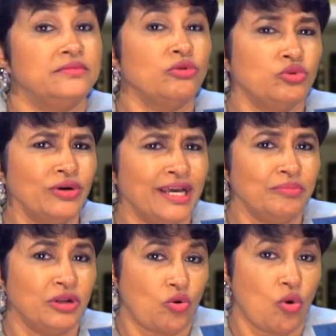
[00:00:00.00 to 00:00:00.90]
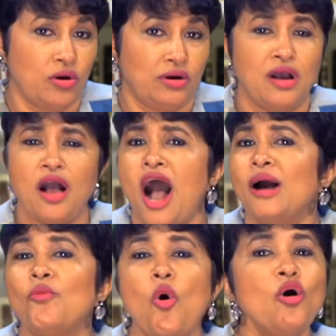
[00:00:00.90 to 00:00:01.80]
Now, don't get me wrong,
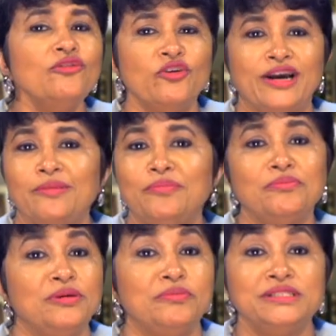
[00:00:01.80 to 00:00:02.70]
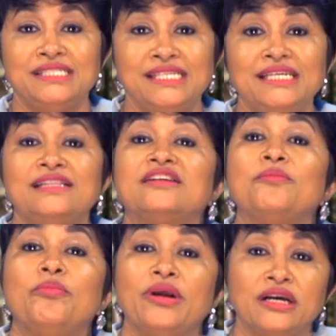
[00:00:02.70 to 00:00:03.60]
I'm all for helping people see that a
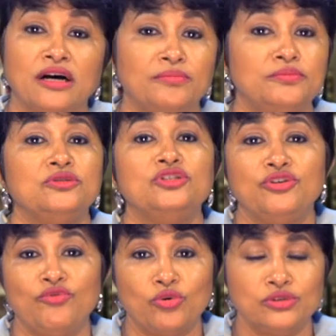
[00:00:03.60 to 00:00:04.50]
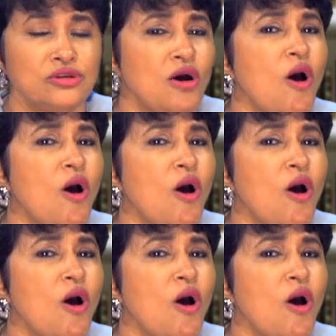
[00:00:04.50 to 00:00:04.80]
breakup, divorce,